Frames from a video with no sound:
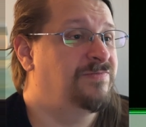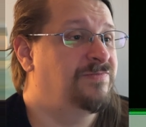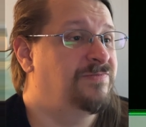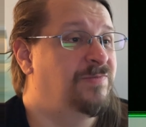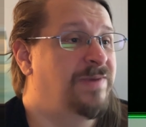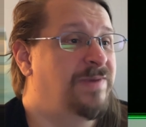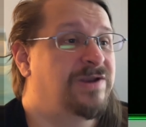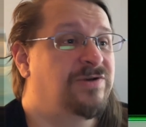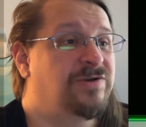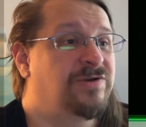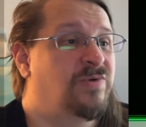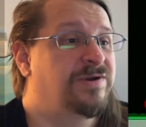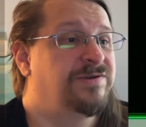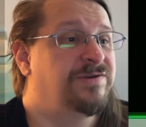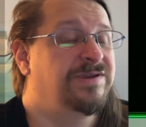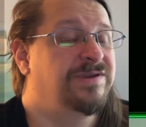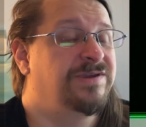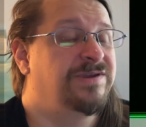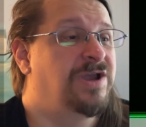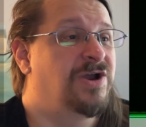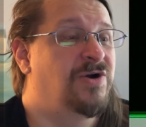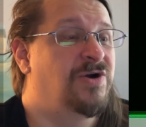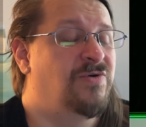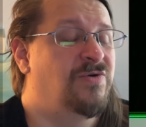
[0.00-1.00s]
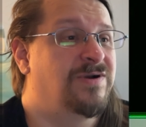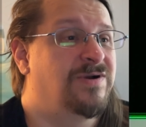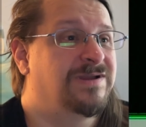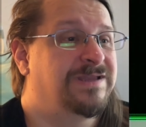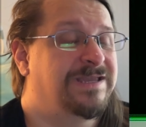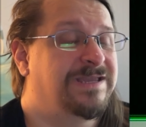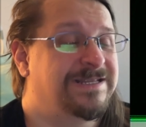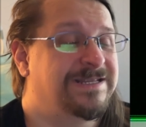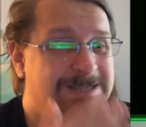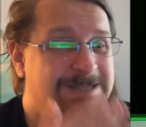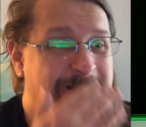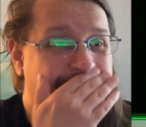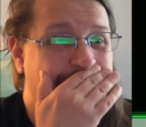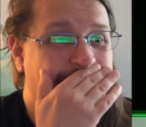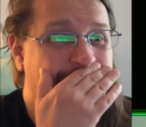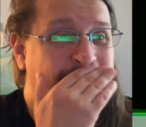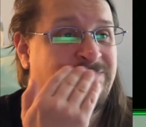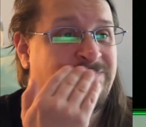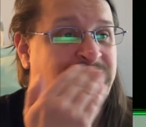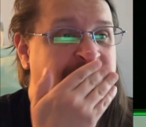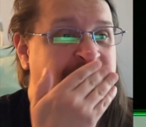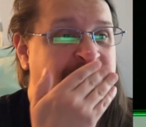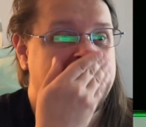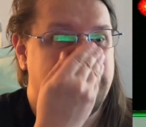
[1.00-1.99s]
No matter where you go, it's not the
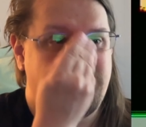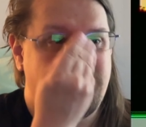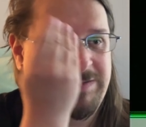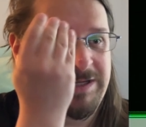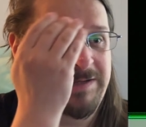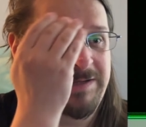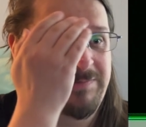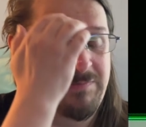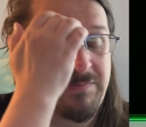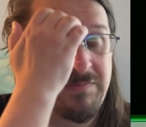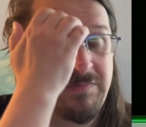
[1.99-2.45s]
right place to be.